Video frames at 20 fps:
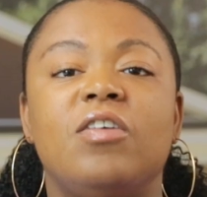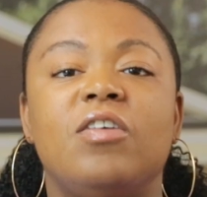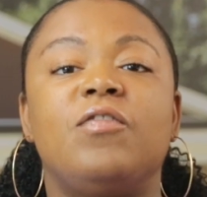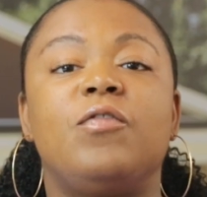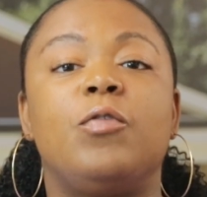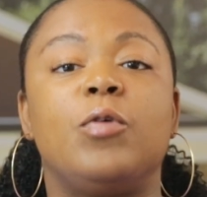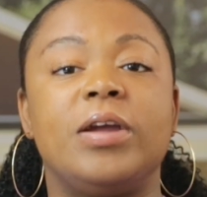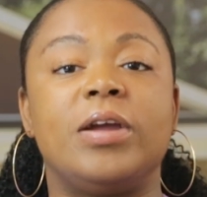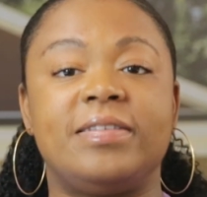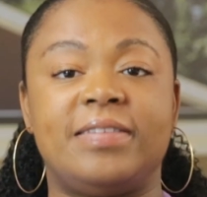
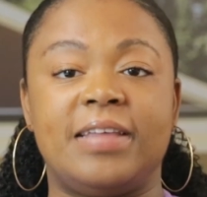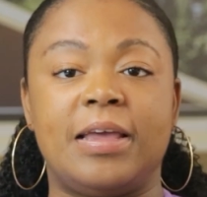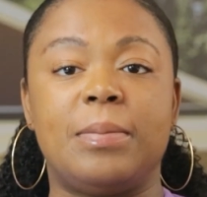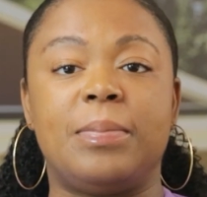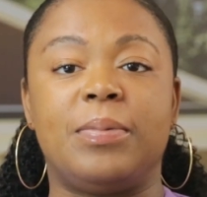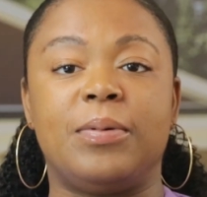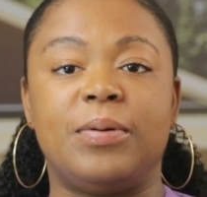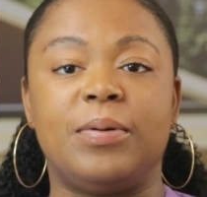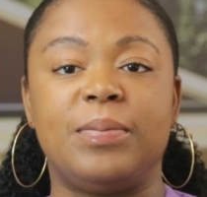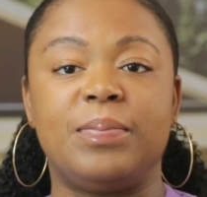For
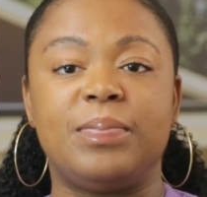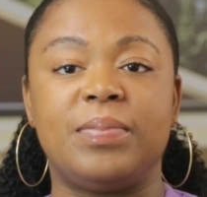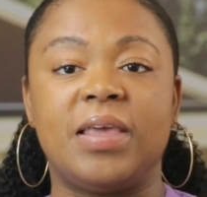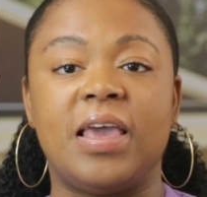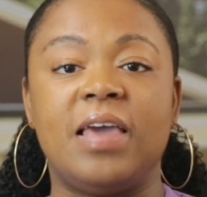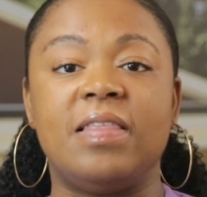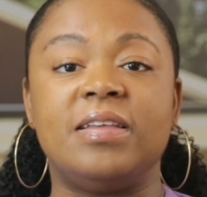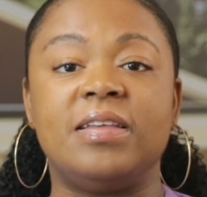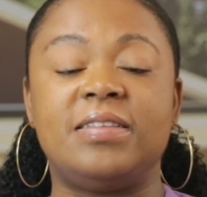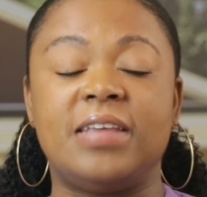example,
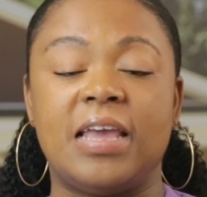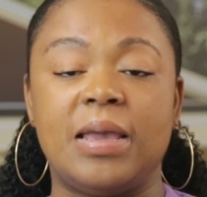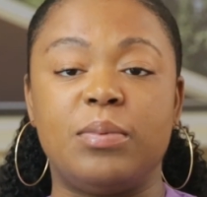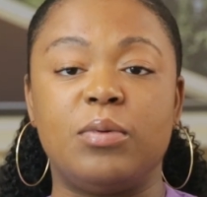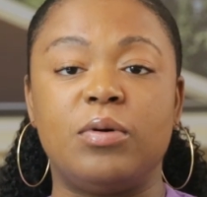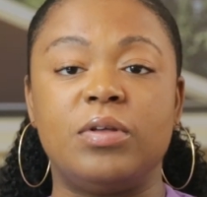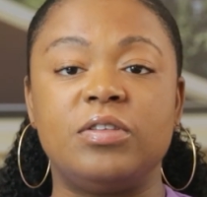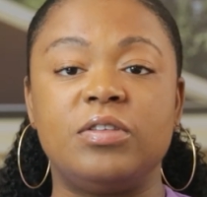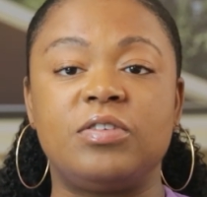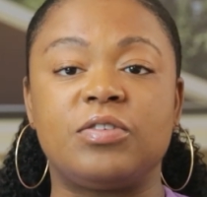in the table
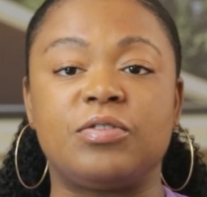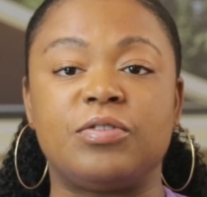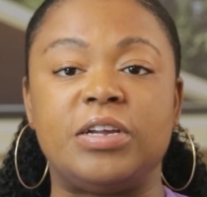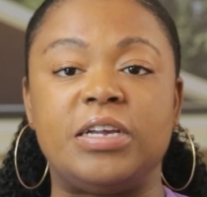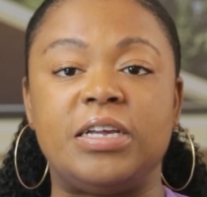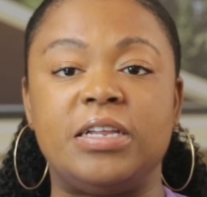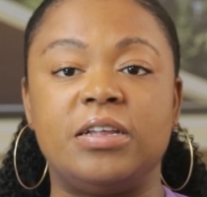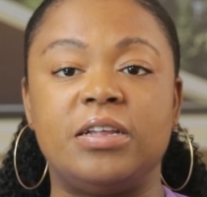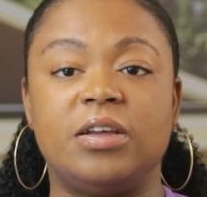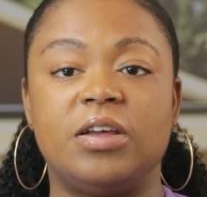on the
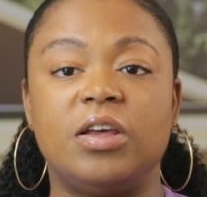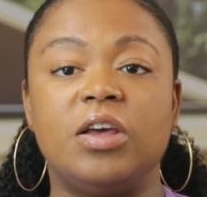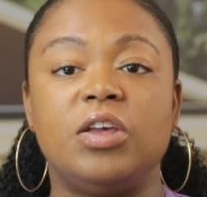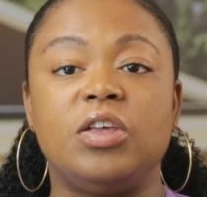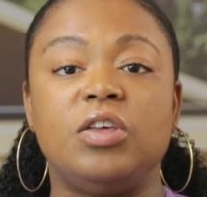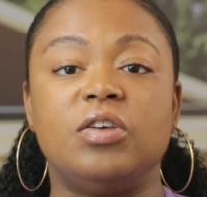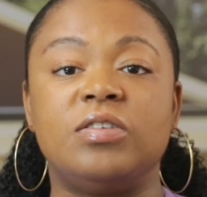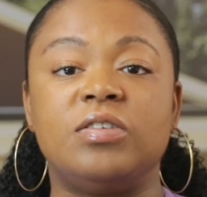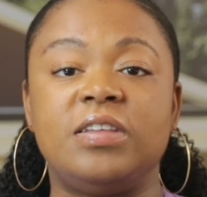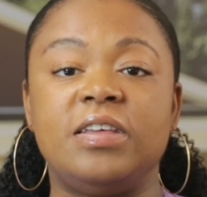screen,
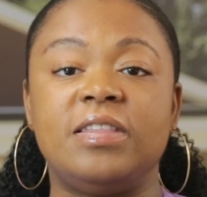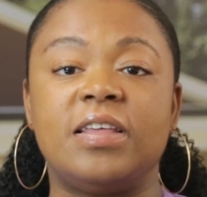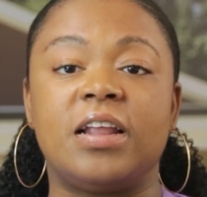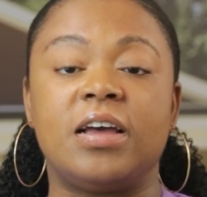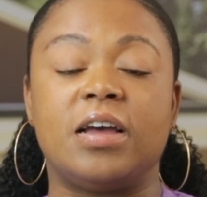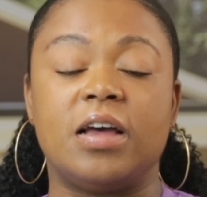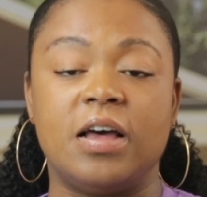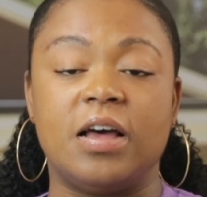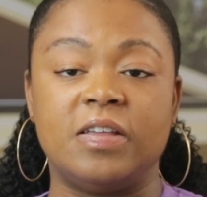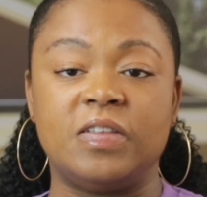you'll see that a
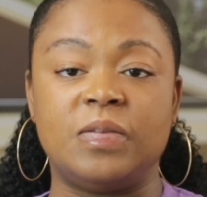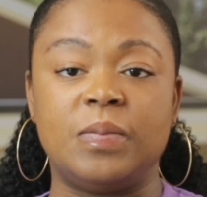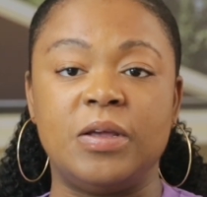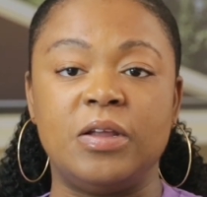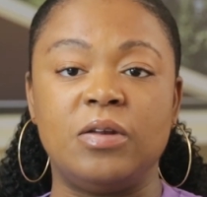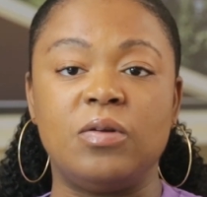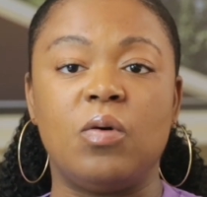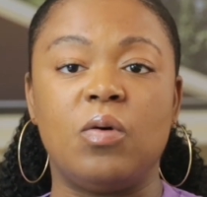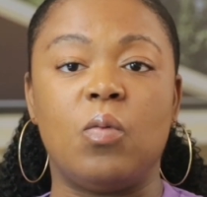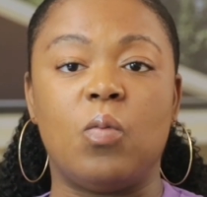
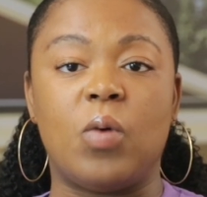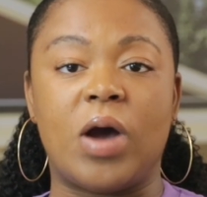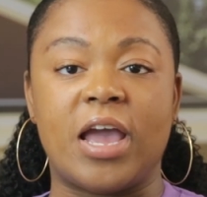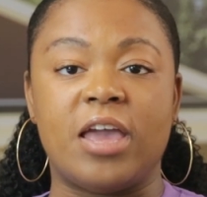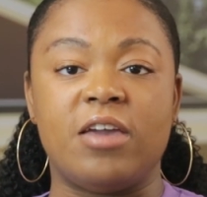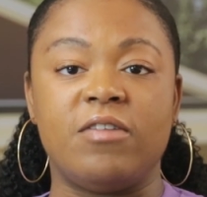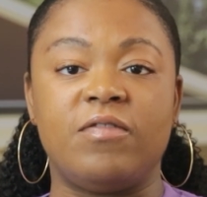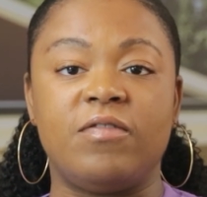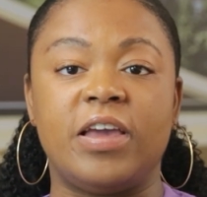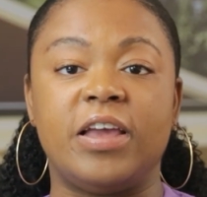husband,
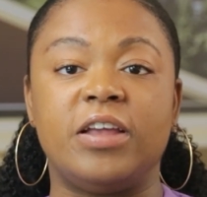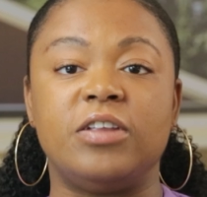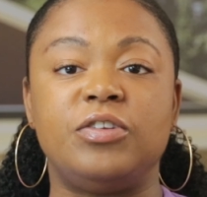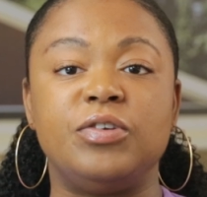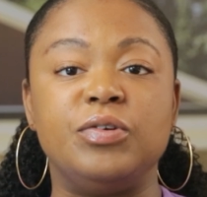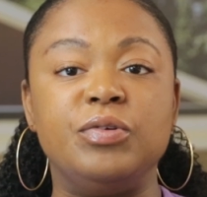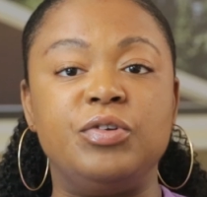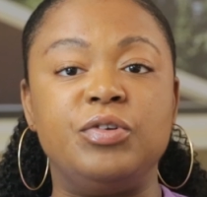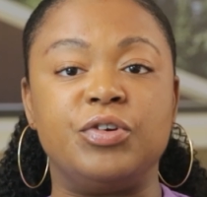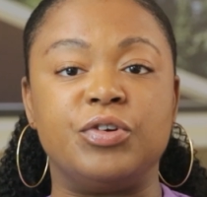wife, and
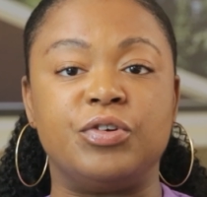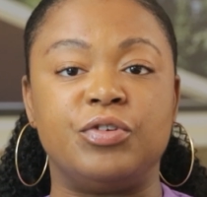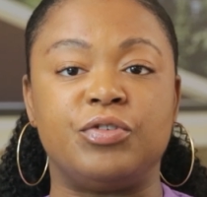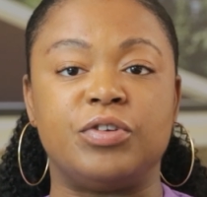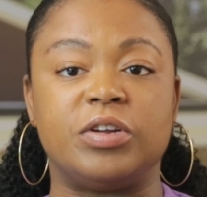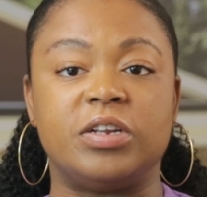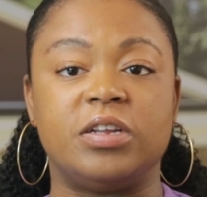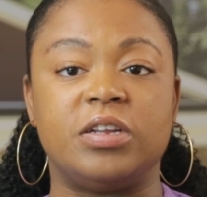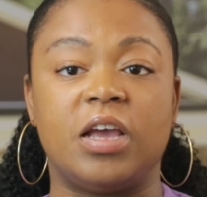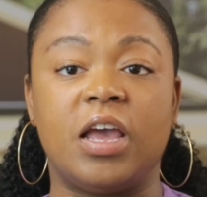2
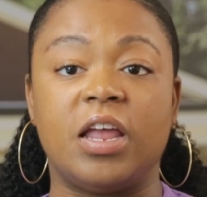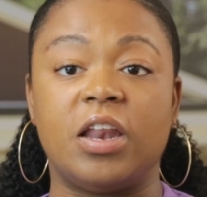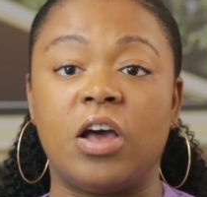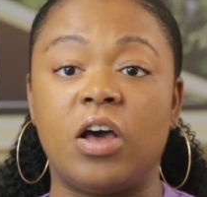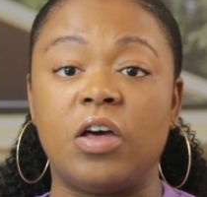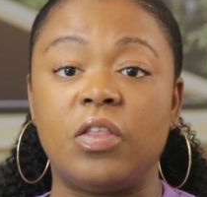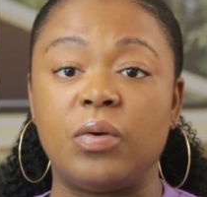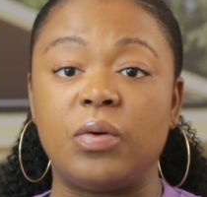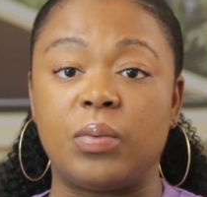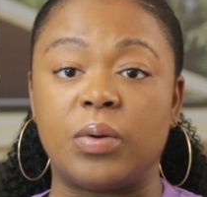children, in
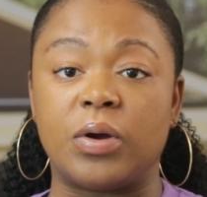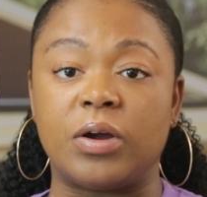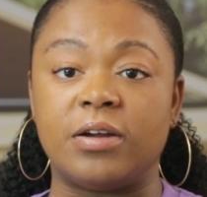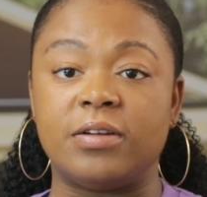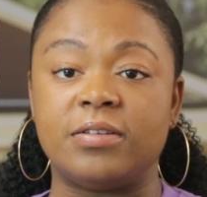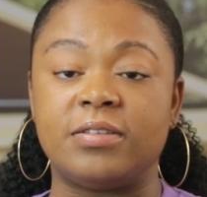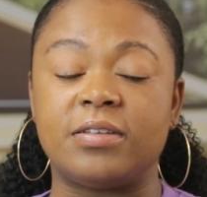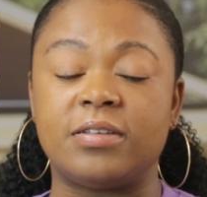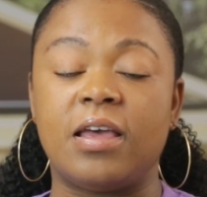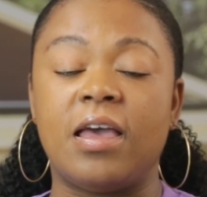other
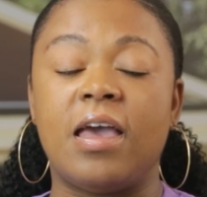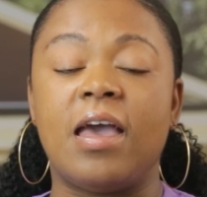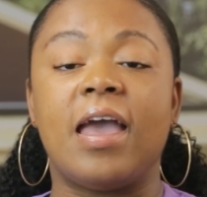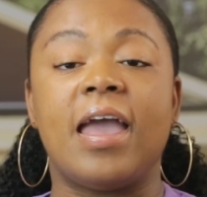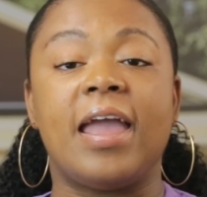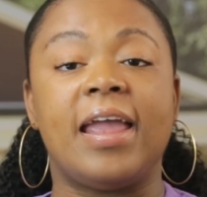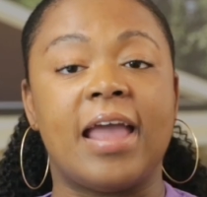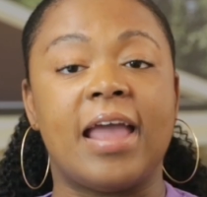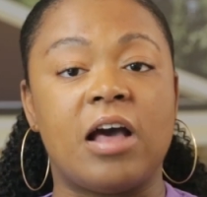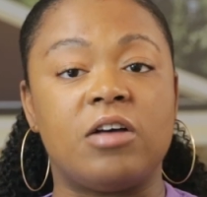words,
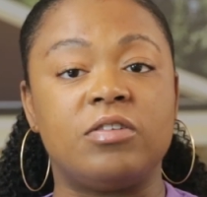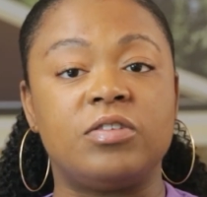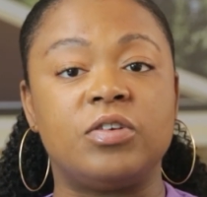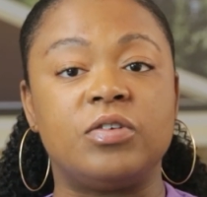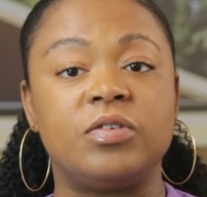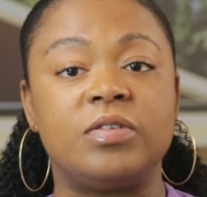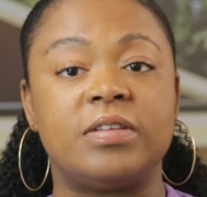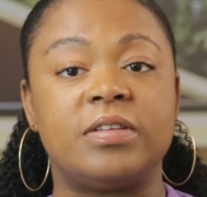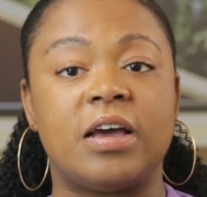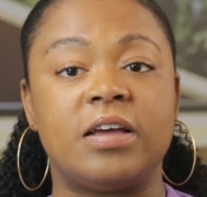a
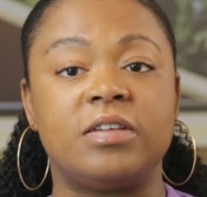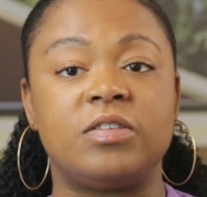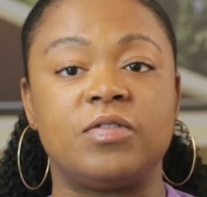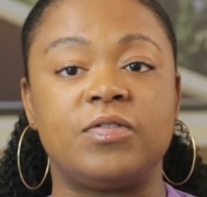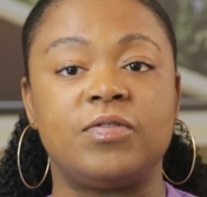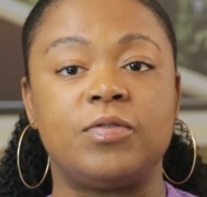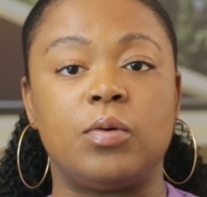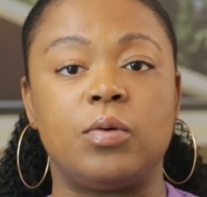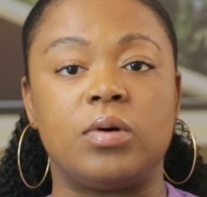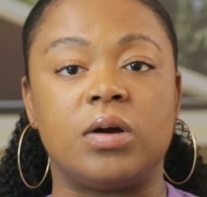household size of
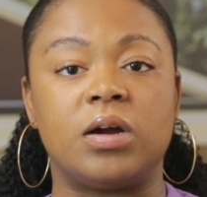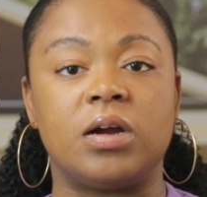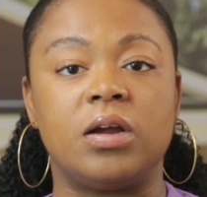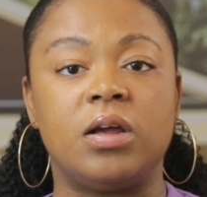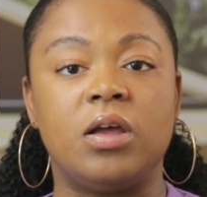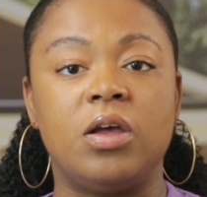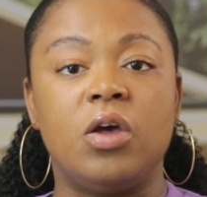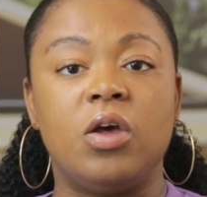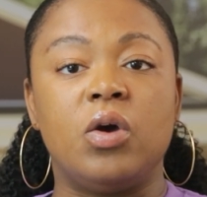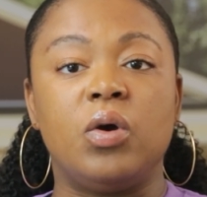4,
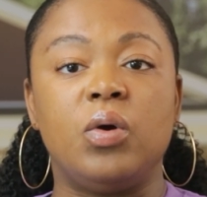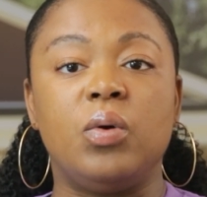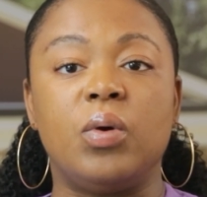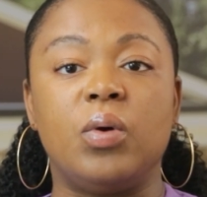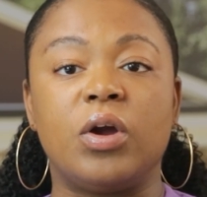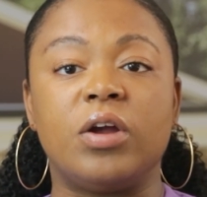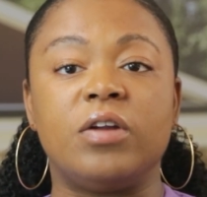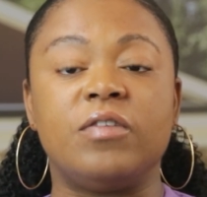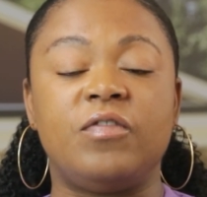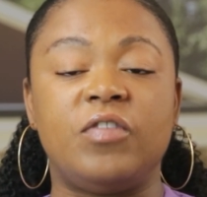who
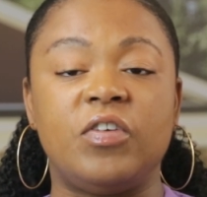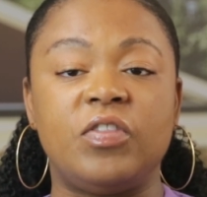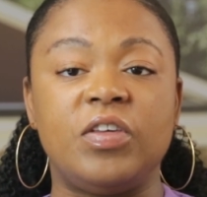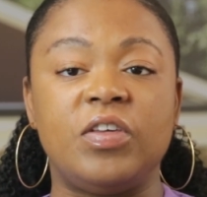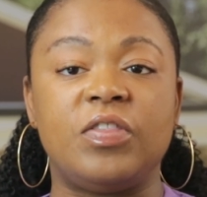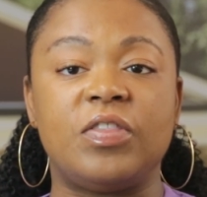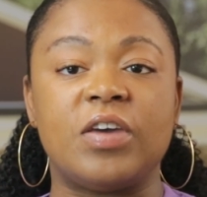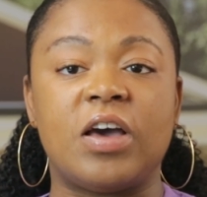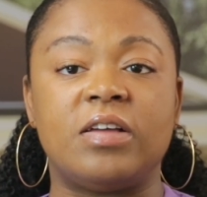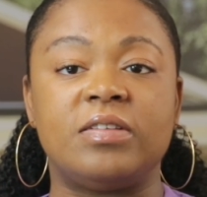earn
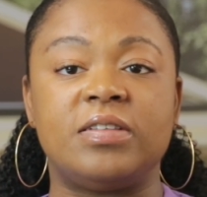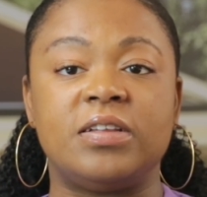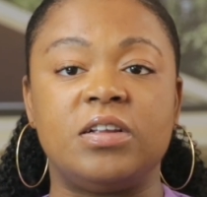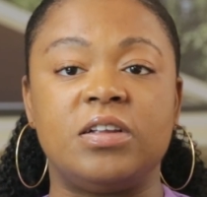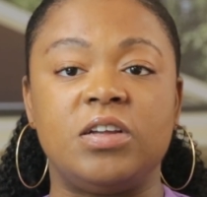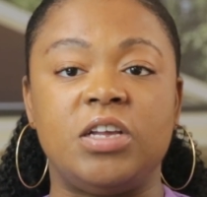$50,000 a